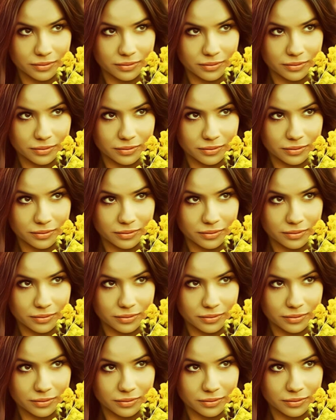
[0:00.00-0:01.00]

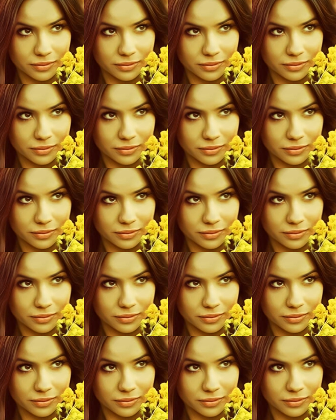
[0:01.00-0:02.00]

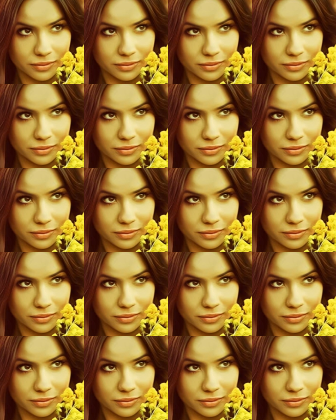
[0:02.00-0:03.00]

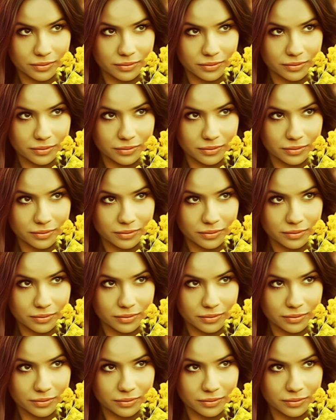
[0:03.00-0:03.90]
The face doesn't move, so there is nothing to read.